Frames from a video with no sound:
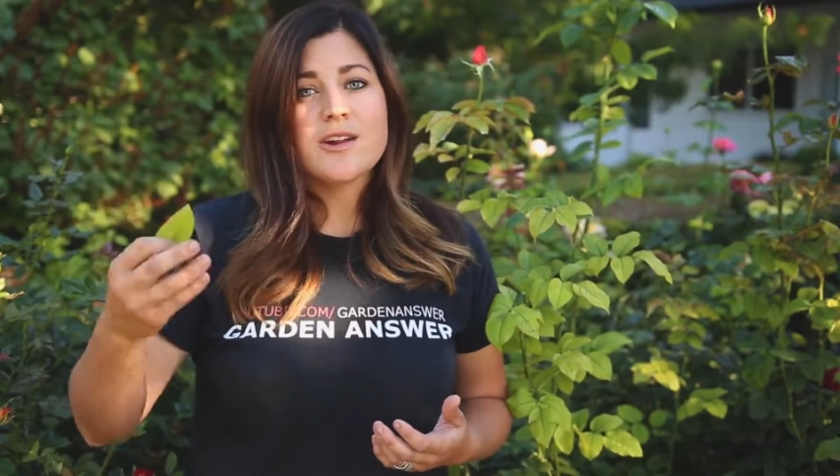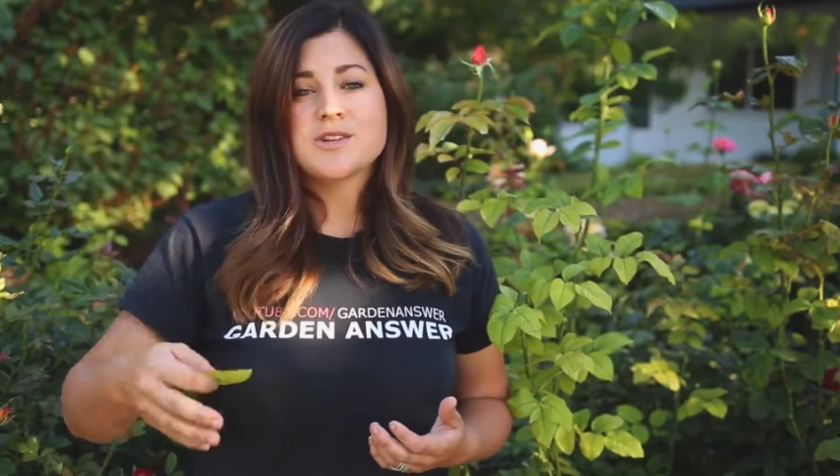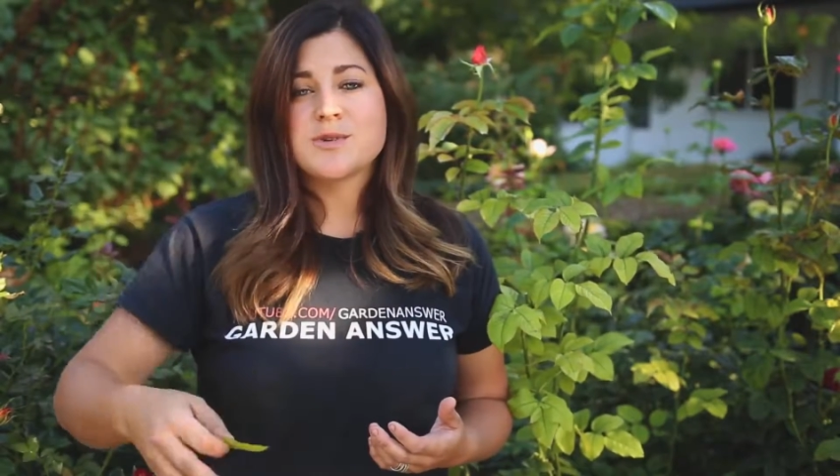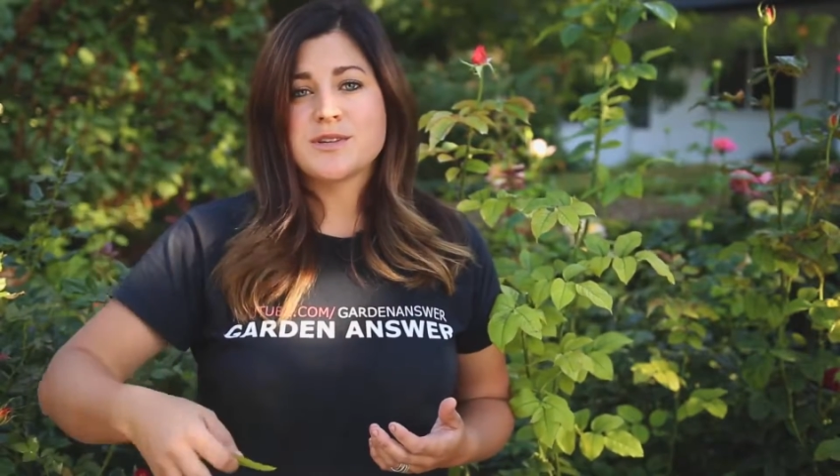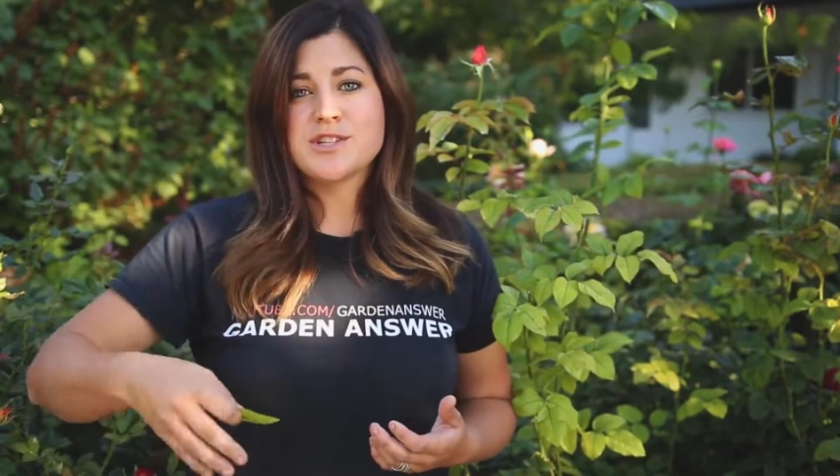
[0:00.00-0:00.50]
your
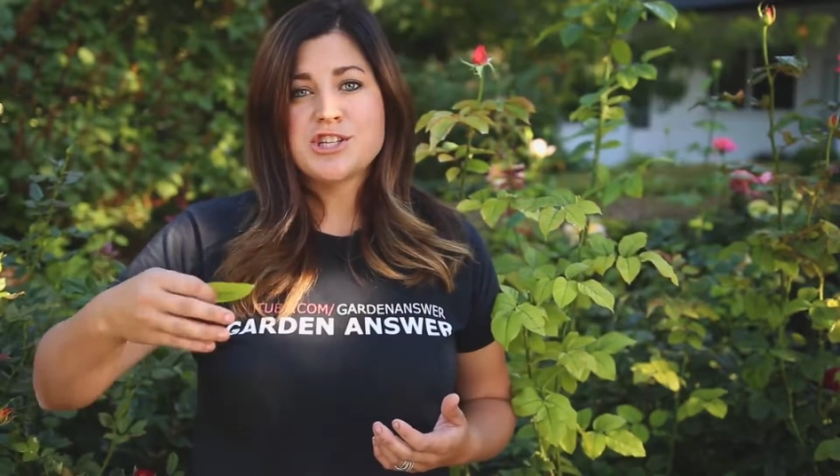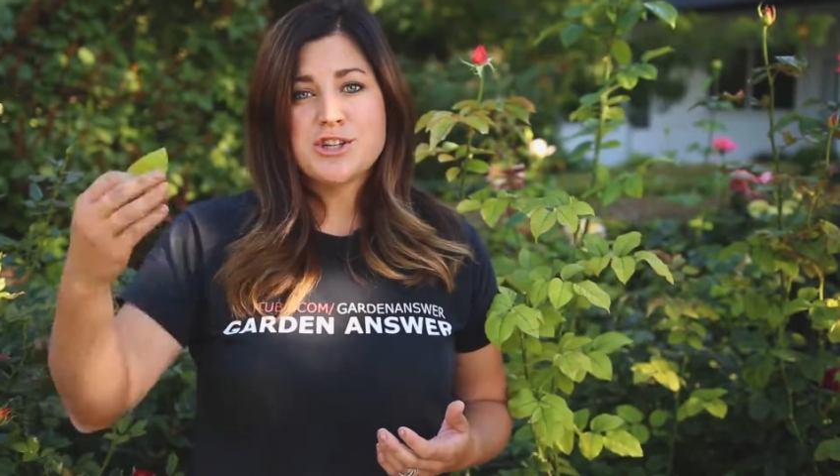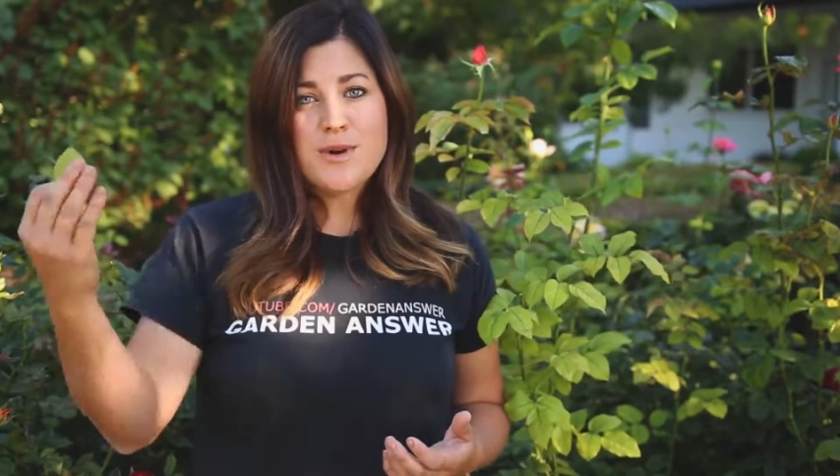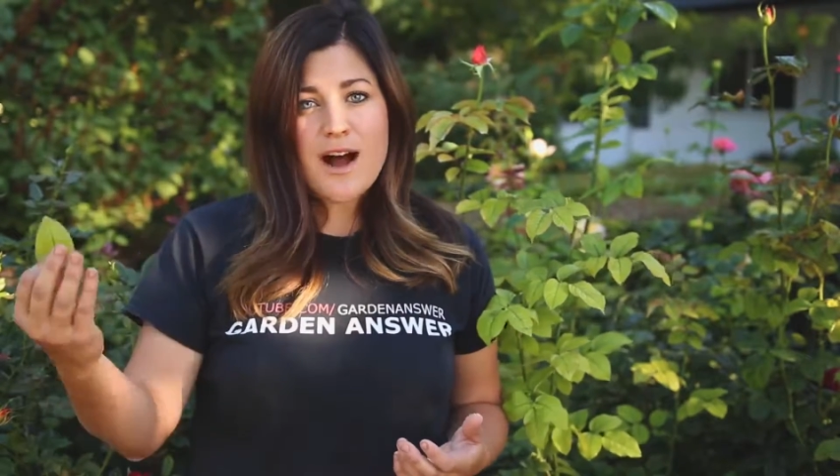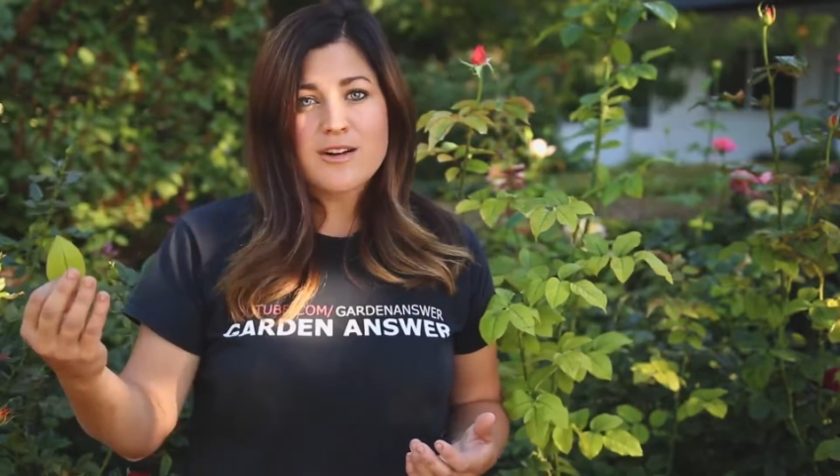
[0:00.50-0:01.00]
soil's
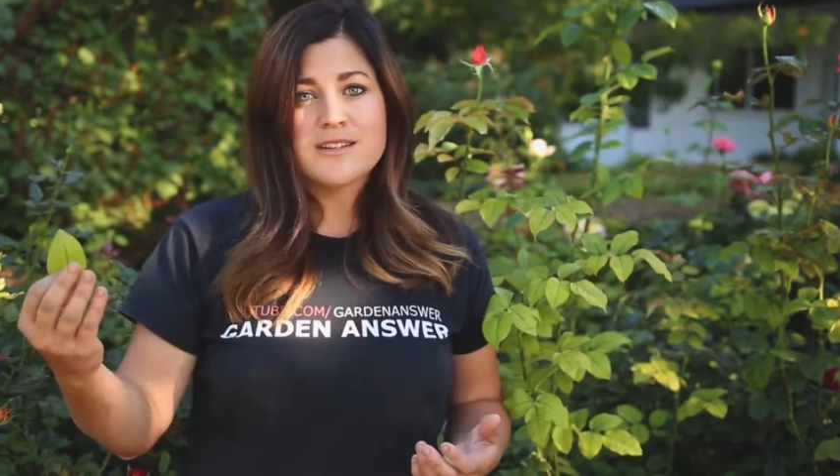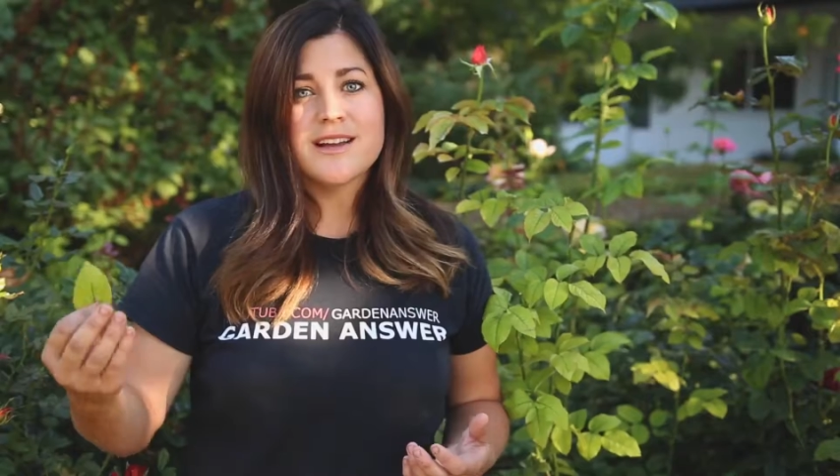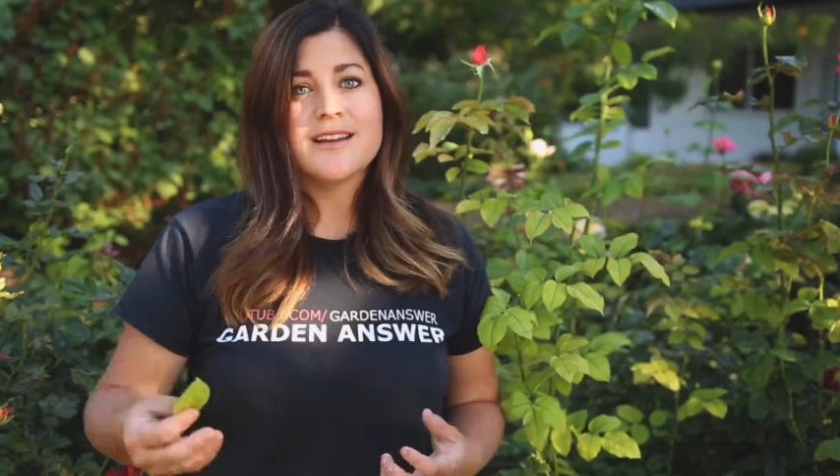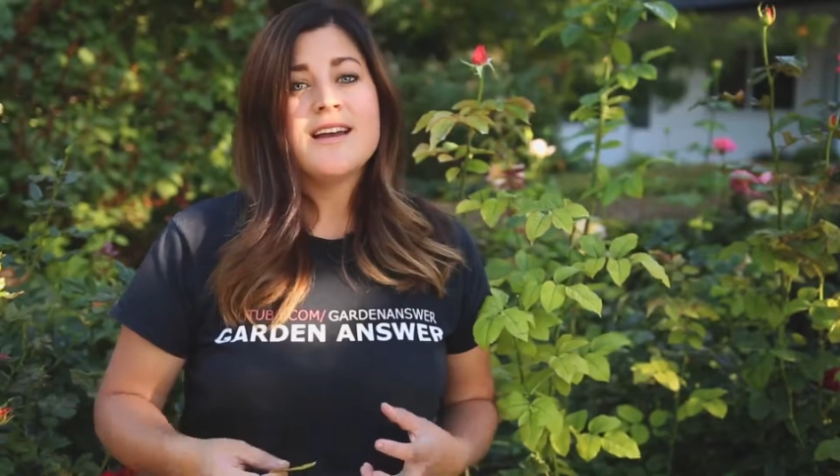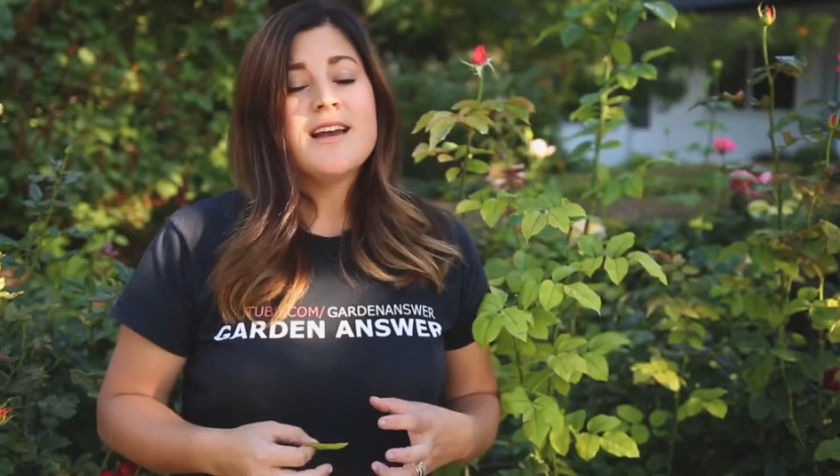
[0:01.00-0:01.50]
too
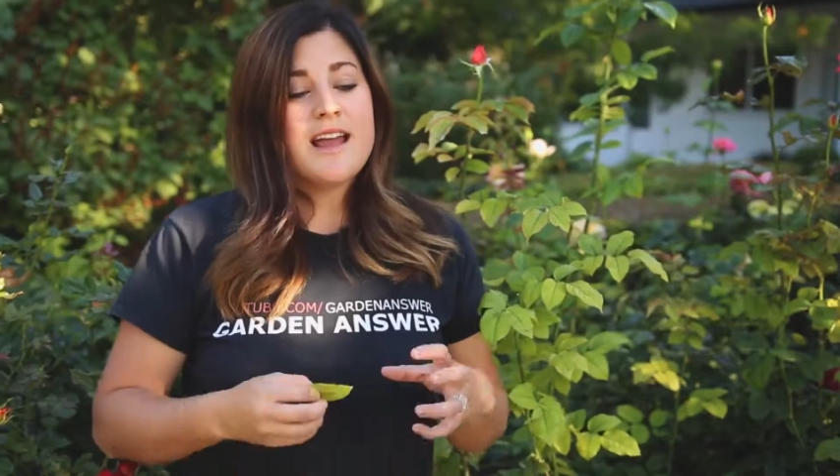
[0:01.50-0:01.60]
alkaline,